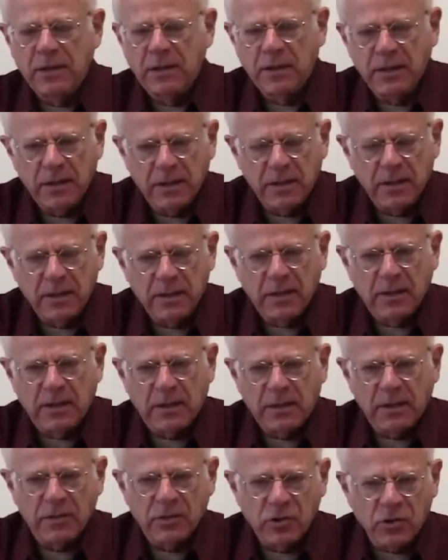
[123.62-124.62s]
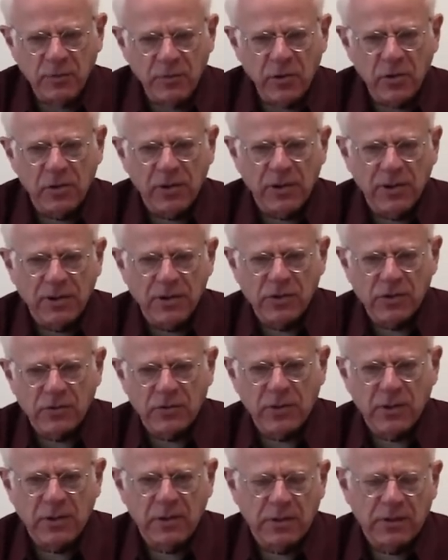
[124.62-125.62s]
the consumer good
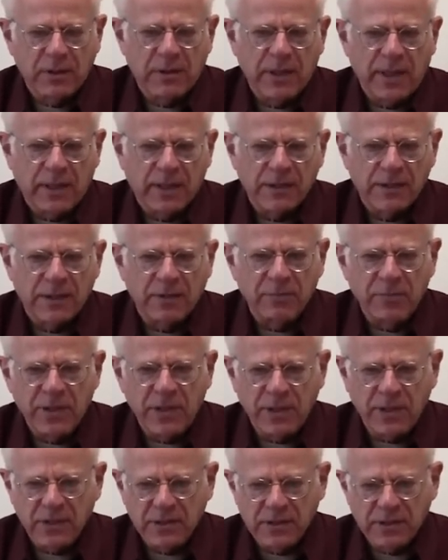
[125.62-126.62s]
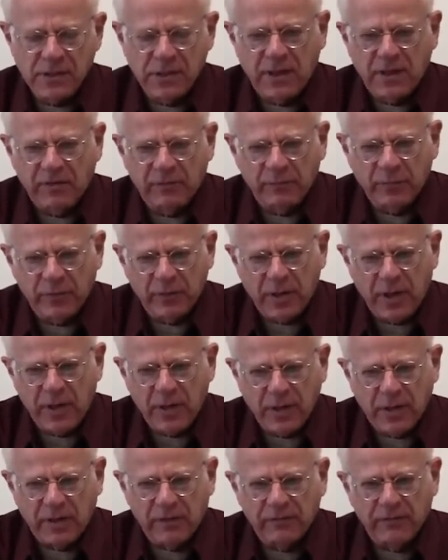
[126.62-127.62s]
industry, that is the means
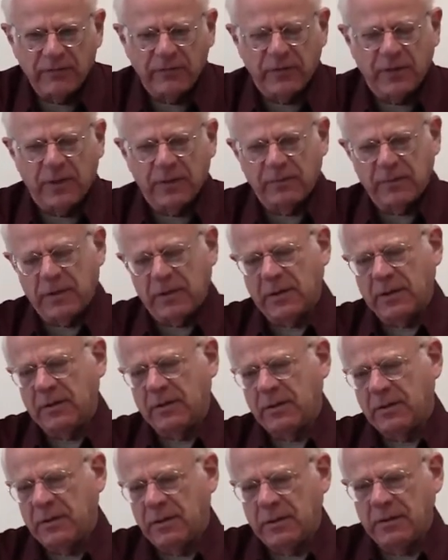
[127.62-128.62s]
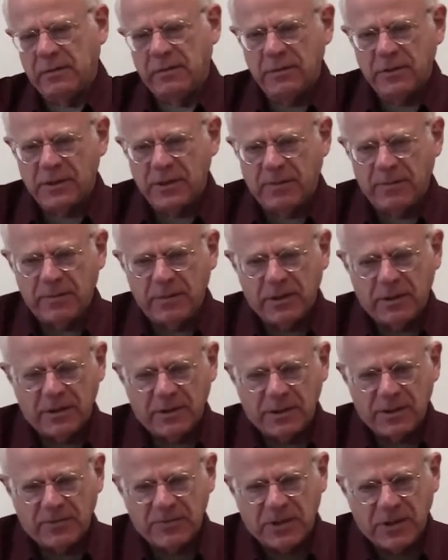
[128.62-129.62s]
of
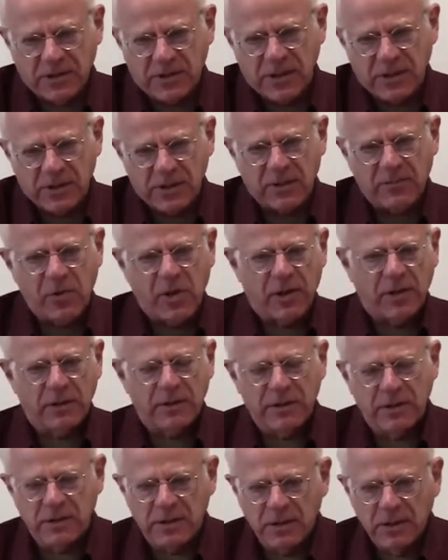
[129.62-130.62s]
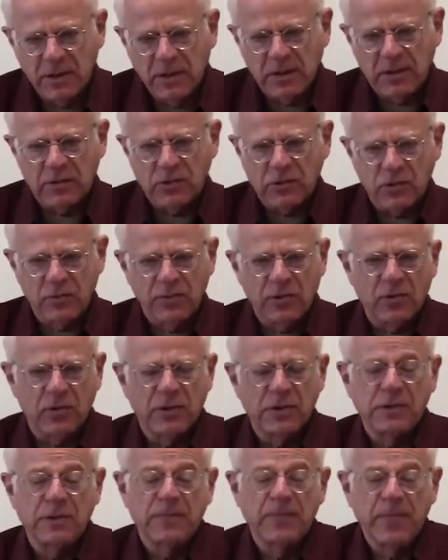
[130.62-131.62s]
subsistence commodities, consumer
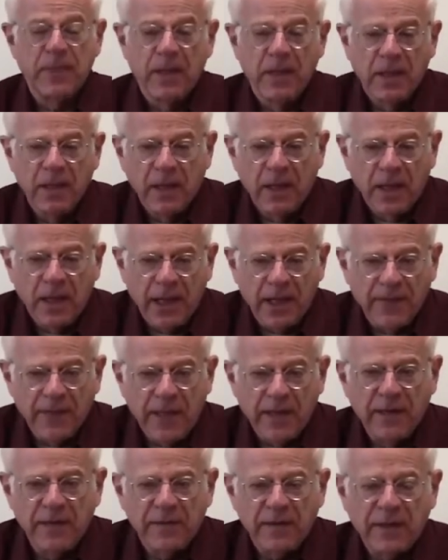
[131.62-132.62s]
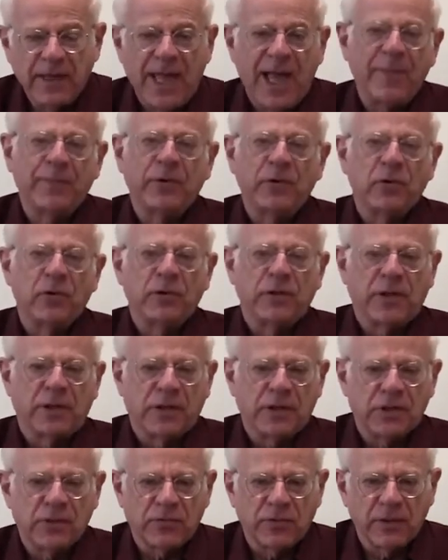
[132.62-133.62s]
goods, and then in the capital good
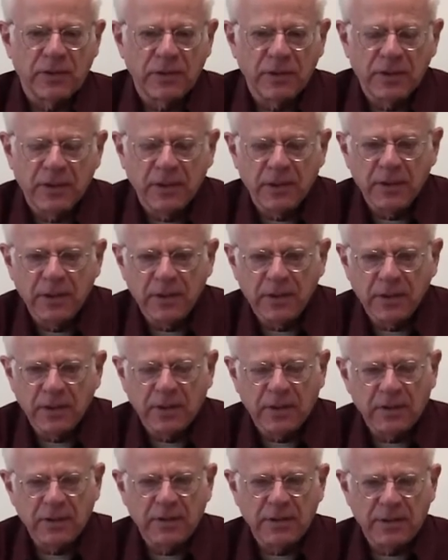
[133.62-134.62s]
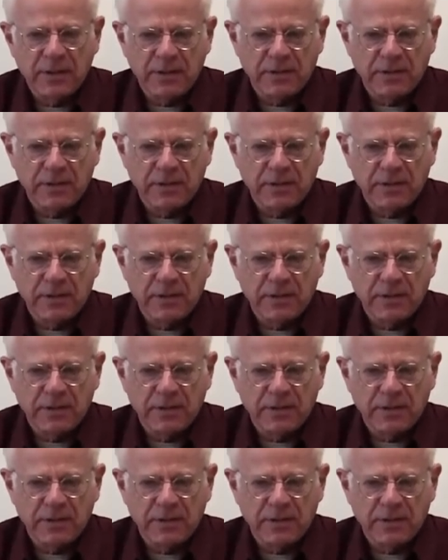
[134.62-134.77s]
industry, the